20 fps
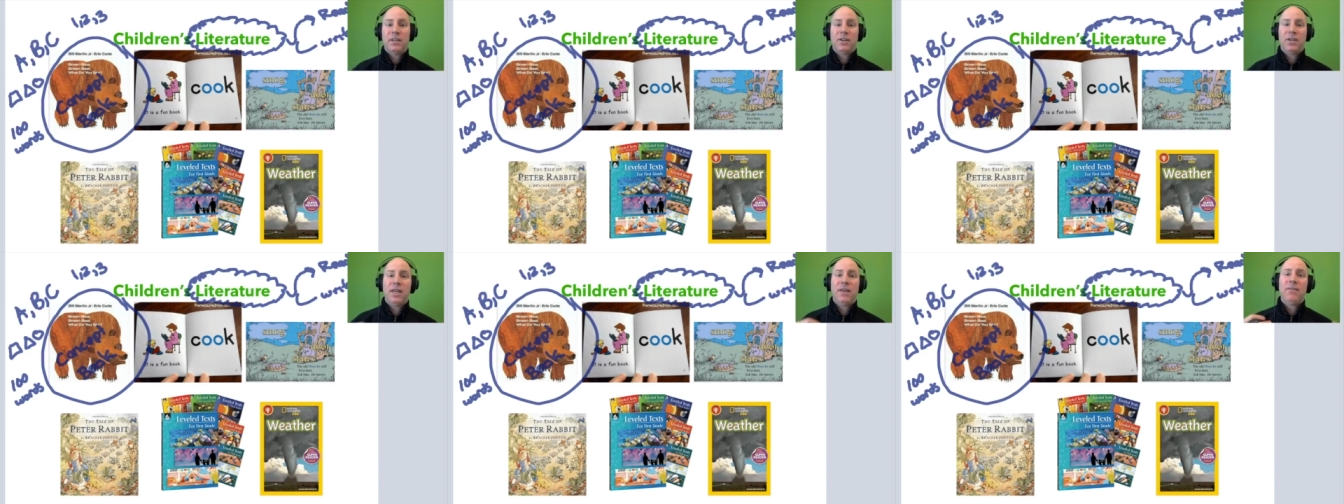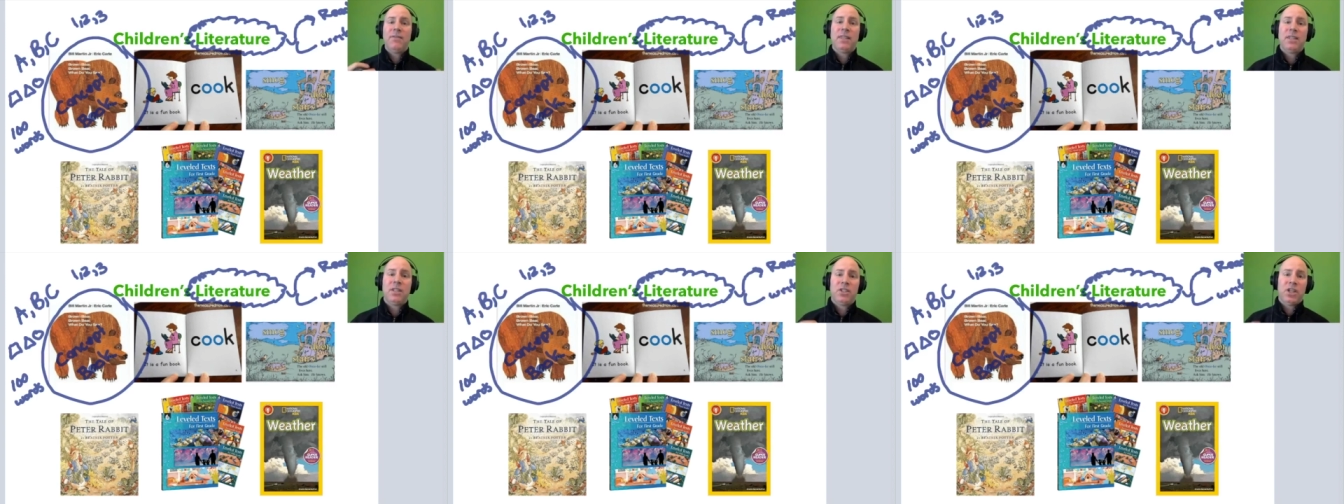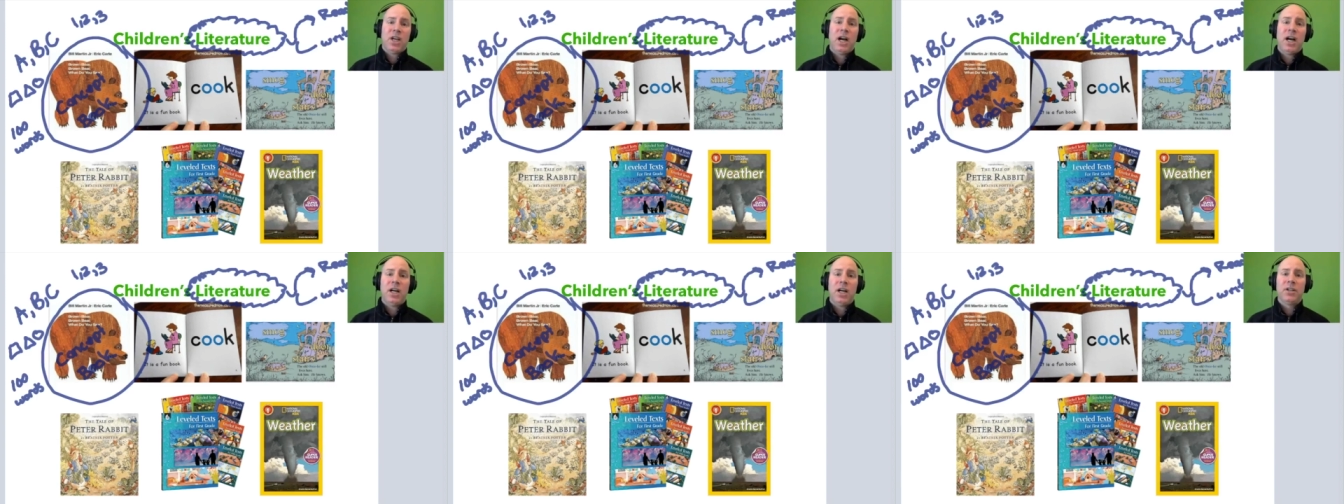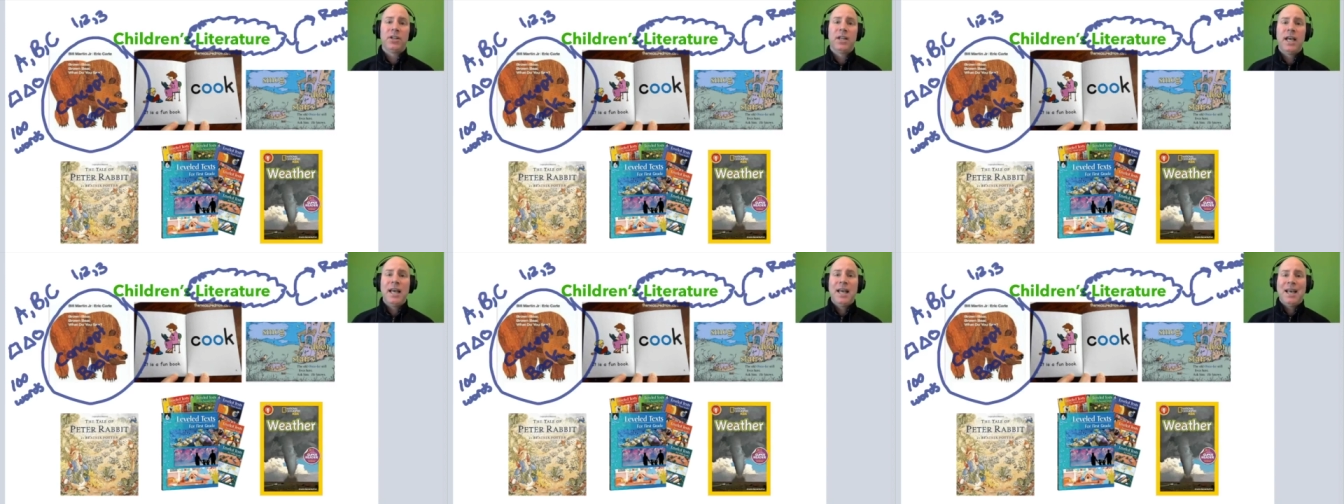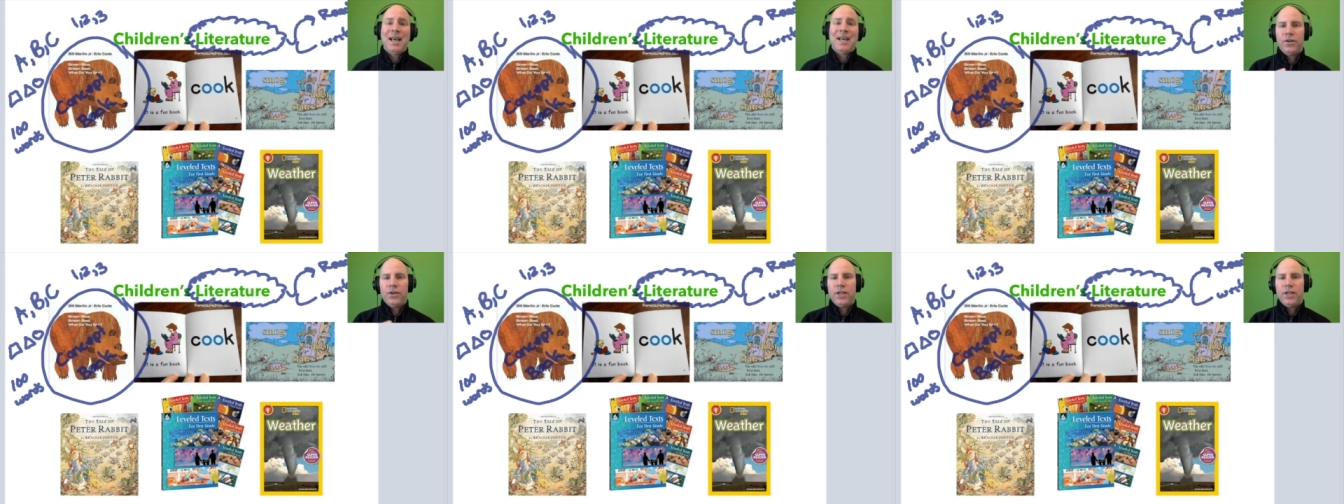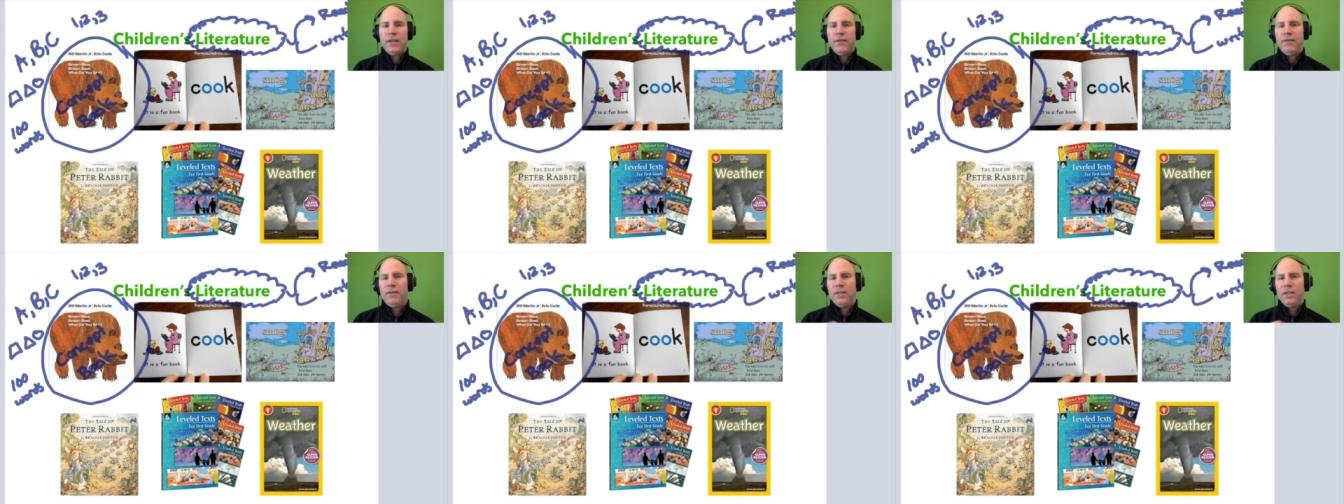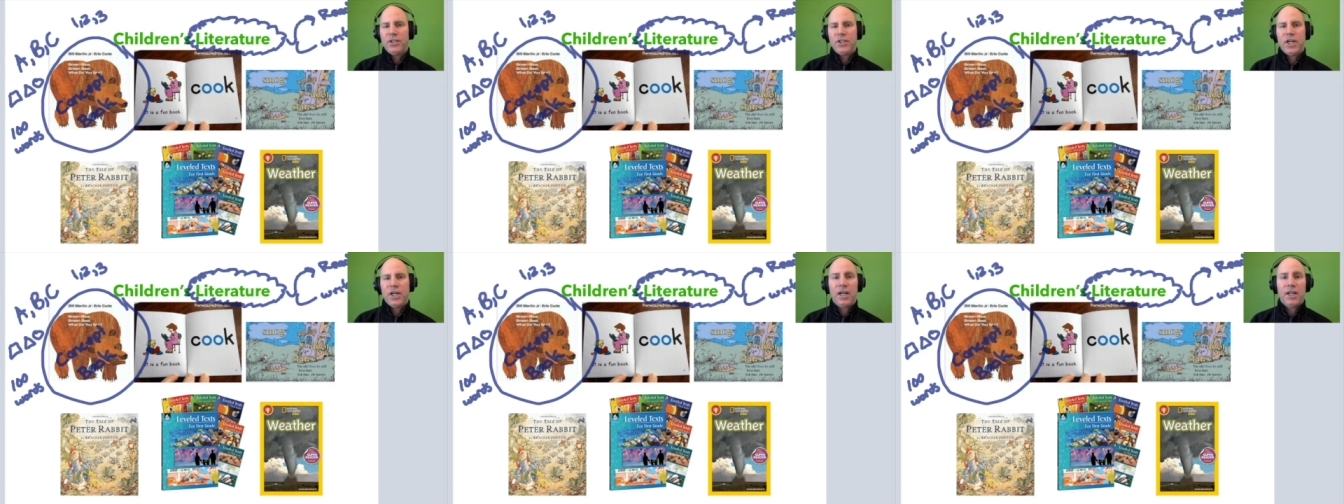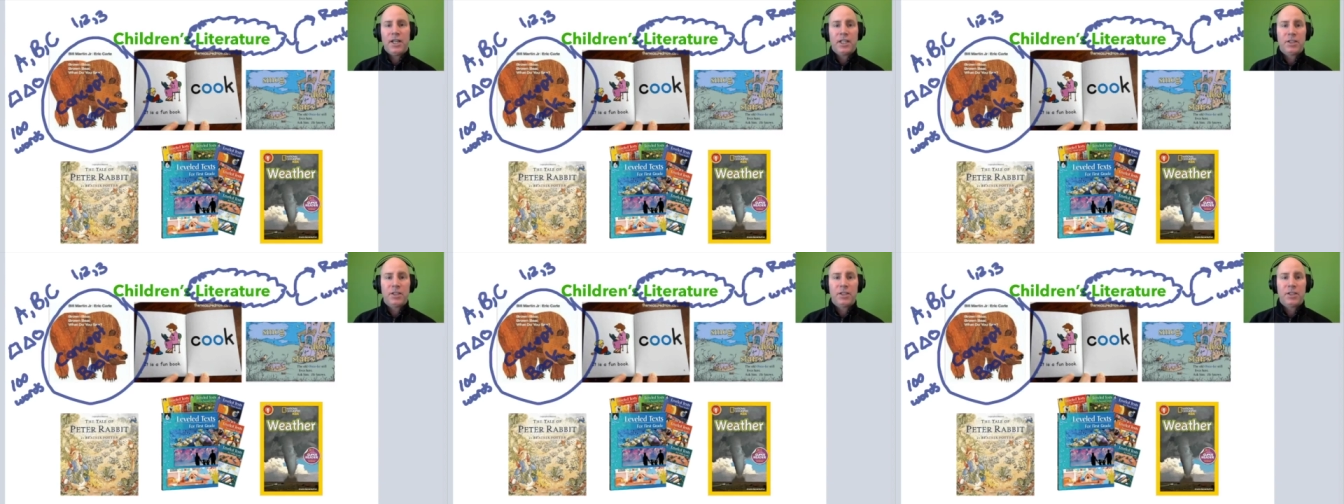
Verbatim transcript: They're giving the child